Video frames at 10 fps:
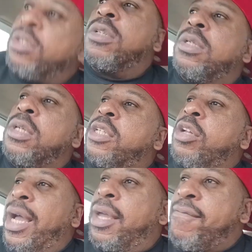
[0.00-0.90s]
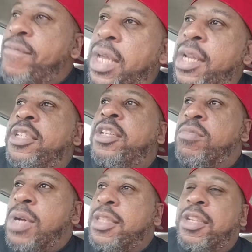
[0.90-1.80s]
so I can finish the
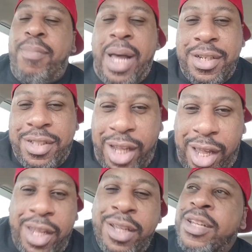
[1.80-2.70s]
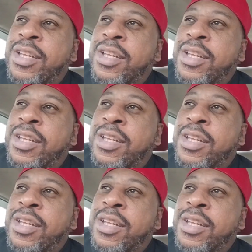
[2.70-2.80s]
rest of my day